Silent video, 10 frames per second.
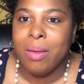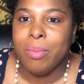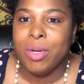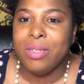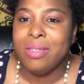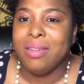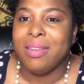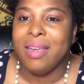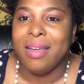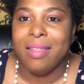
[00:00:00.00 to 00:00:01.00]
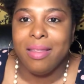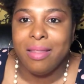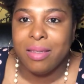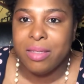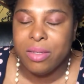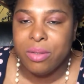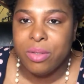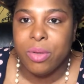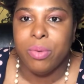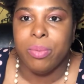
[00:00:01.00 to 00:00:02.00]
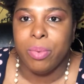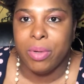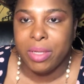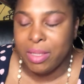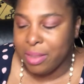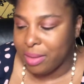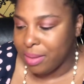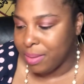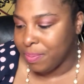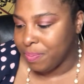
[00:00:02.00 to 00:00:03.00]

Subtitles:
Personally, I think this is so important.